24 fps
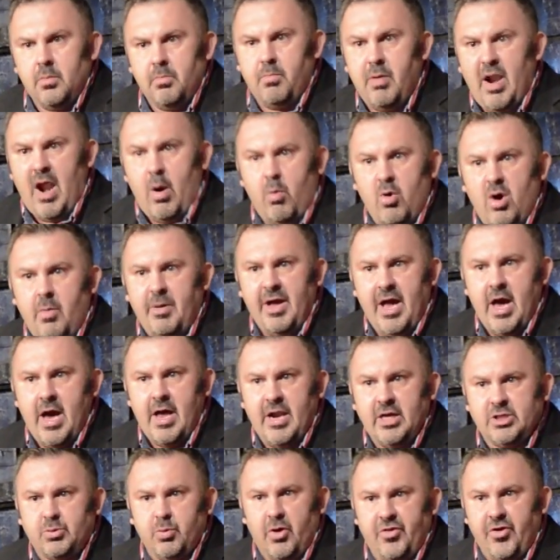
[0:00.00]
But I will be
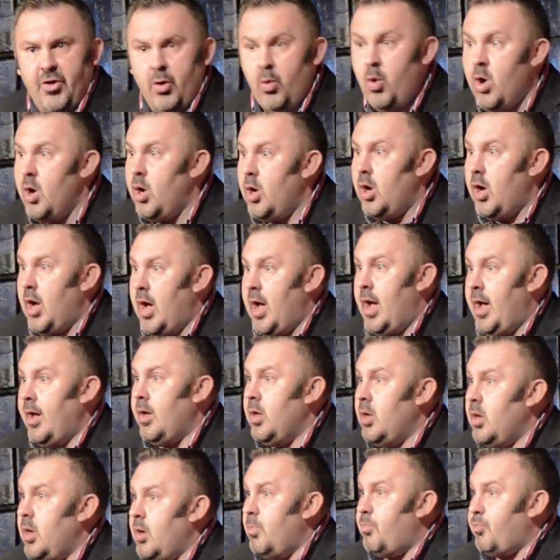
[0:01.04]
honest with you.
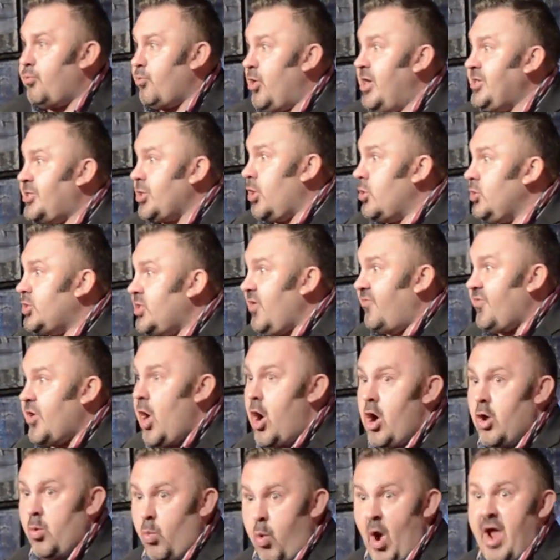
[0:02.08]
Printers have
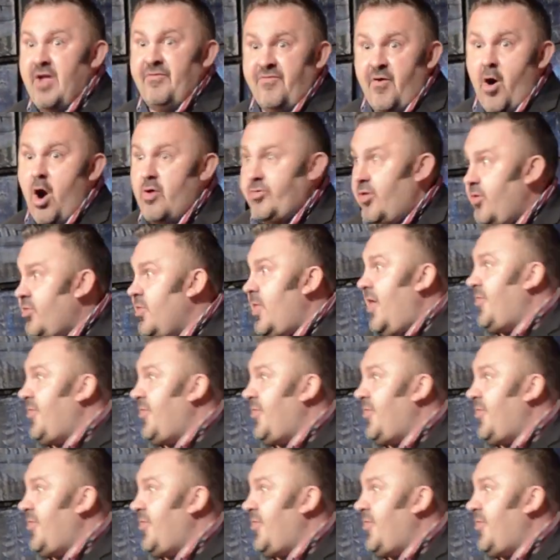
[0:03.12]
gone way farther than